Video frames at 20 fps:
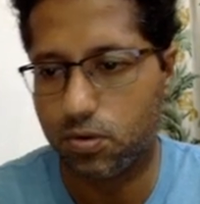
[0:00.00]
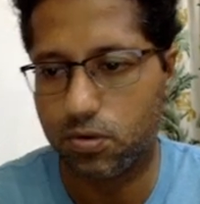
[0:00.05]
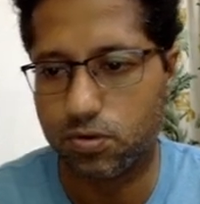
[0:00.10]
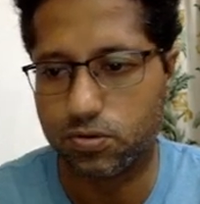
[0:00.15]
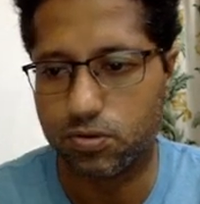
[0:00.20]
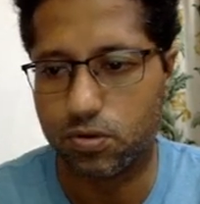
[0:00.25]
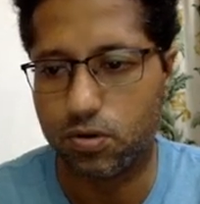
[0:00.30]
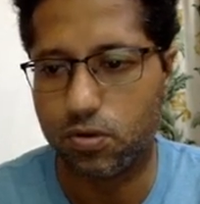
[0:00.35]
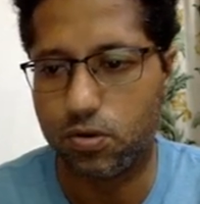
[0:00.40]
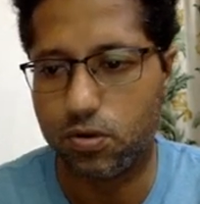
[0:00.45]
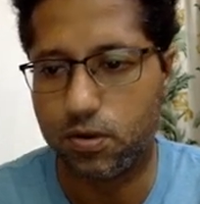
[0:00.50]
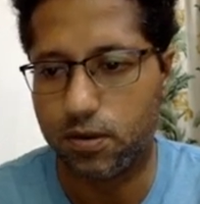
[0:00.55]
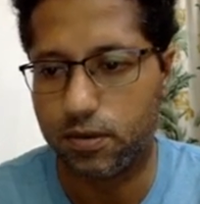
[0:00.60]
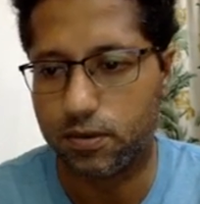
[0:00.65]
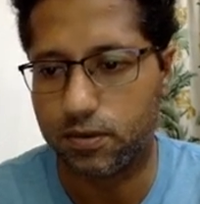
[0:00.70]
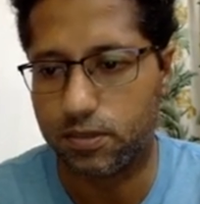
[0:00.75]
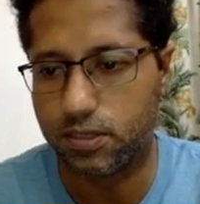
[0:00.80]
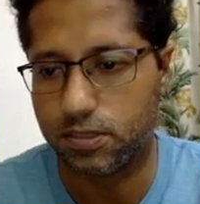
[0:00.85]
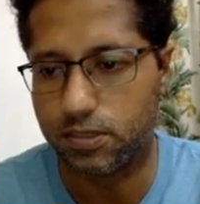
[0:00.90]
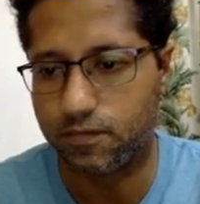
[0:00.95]
So
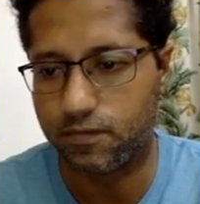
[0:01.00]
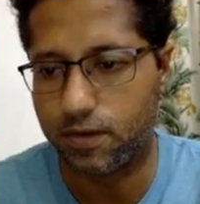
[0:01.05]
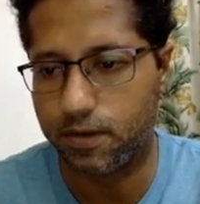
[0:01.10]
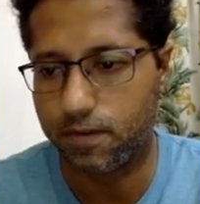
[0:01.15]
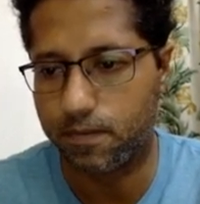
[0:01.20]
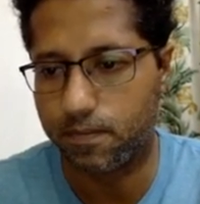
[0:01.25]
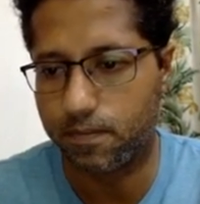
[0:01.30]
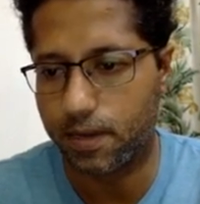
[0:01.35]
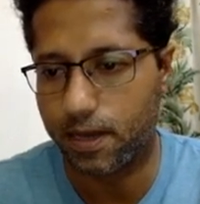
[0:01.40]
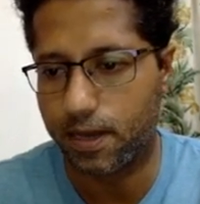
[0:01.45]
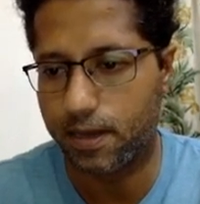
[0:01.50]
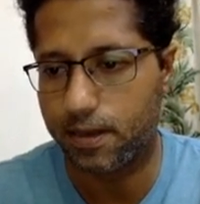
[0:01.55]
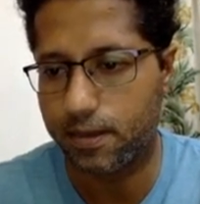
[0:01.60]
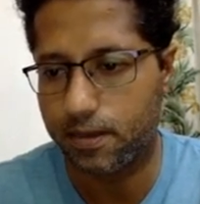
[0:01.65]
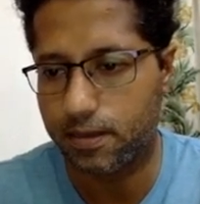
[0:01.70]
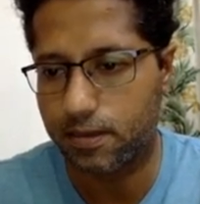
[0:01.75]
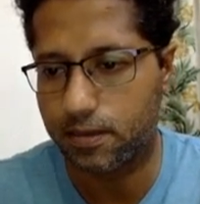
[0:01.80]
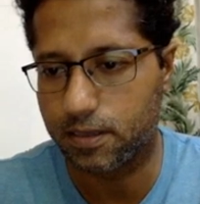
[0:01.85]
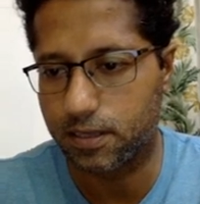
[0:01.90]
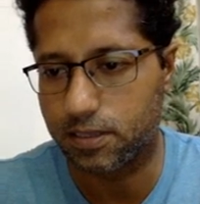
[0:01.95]
this will
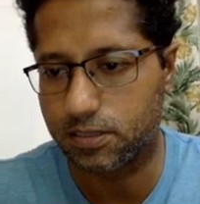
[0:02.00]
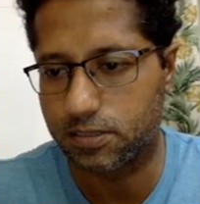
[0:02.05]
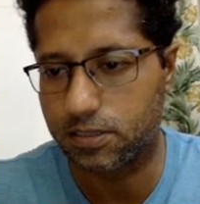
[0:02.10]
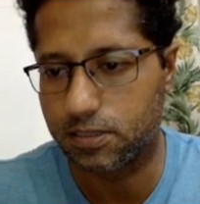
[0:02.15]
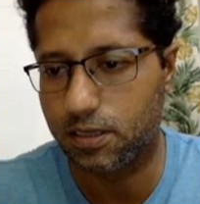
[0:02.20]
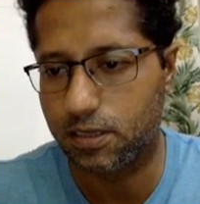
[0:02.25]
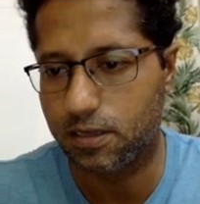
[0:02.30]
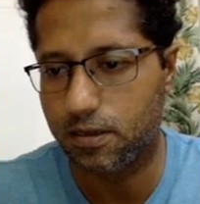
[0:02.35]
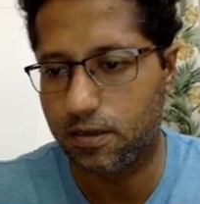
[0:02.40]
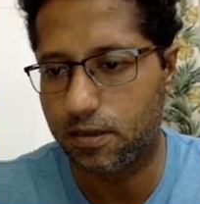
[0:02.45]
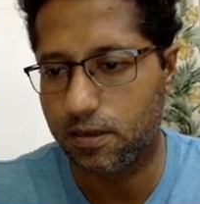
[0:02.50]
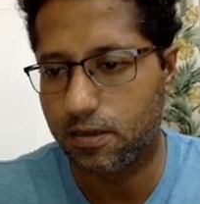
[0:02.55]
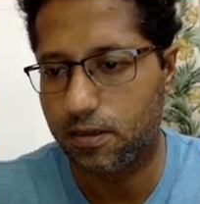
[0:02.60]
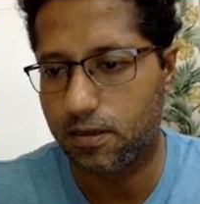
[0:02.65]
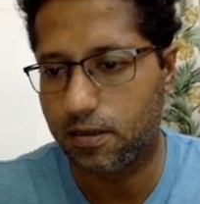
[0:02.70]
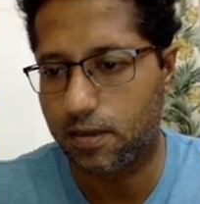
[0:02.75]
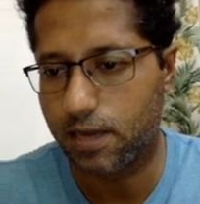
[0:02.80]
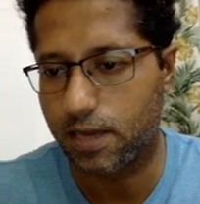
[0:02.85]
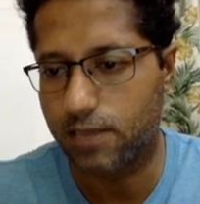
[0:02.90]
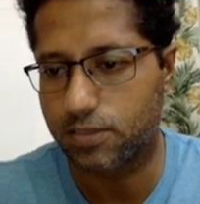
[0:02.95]
imply that C
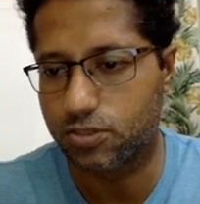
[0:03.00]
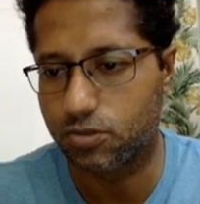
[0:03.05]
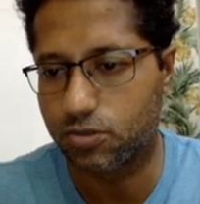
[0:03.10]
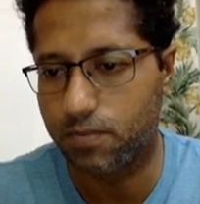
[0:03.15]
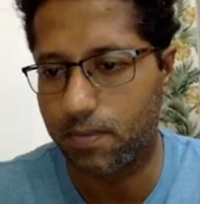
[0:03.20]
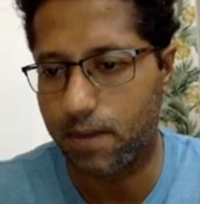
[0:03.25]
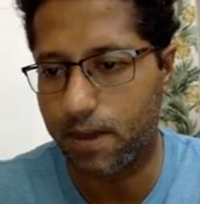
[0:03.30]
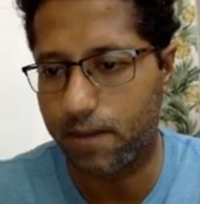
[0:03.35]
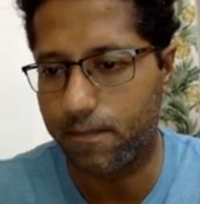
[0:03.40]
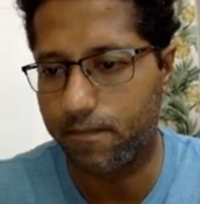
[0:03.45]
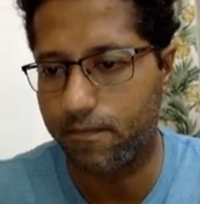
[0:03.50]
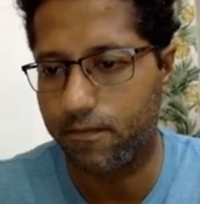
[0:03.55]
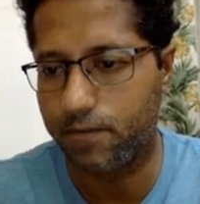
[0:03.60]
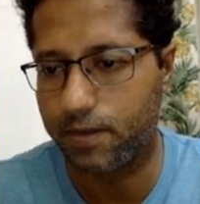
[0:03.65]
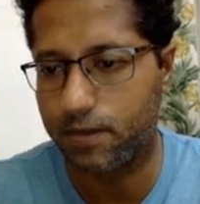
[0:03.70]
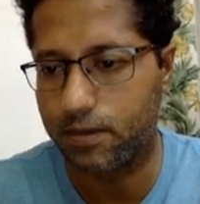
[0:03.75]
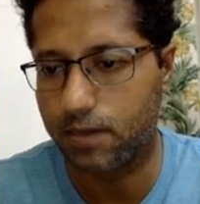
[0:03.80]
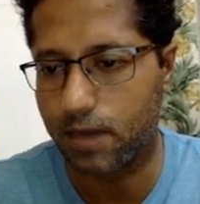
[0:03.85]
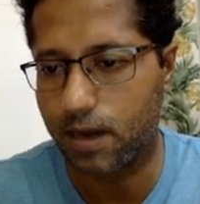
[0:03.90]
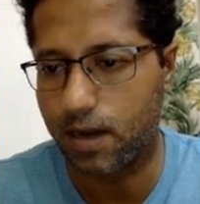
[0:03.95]
has to be mapped
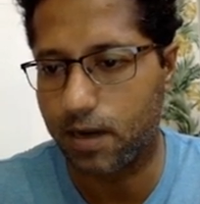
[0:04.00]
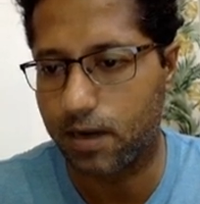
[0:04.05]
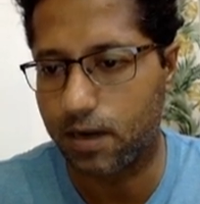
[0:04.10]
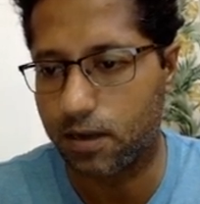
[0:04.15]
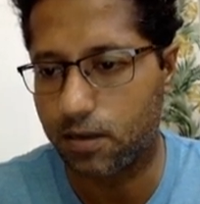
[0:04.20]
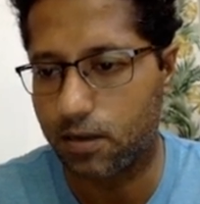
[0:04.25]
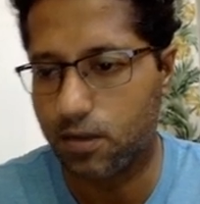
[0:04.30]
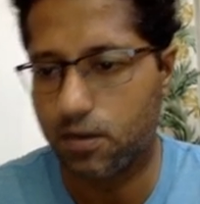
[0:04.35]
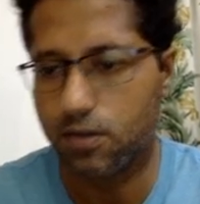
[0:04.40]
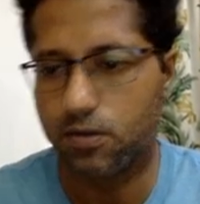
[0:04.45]
with R.